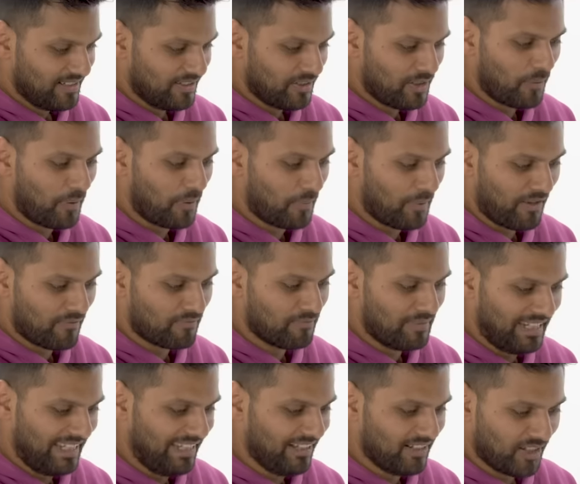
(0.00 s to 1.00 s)
You know, when we have
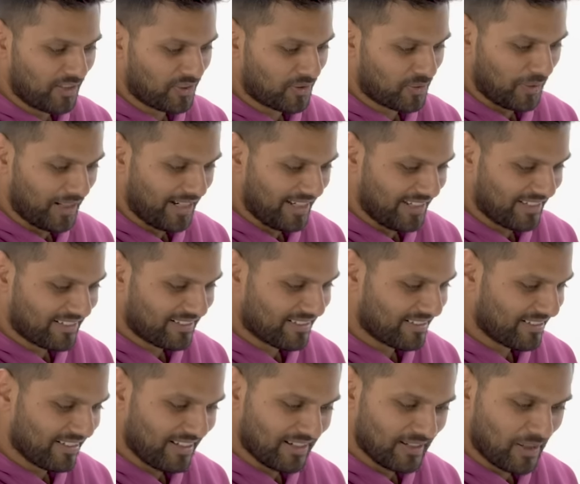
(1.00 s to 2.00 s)
mini
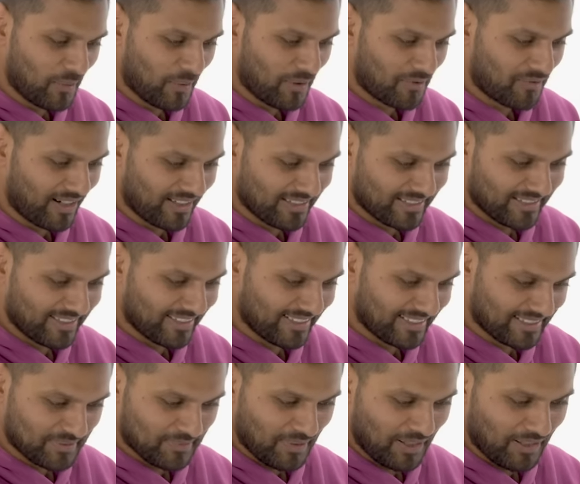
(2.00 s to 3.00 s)
earthquakes, I know what Radhi
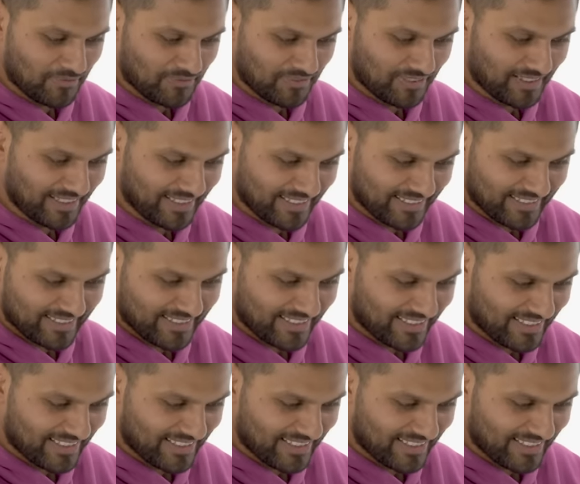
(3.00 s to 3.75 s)
thinks about first.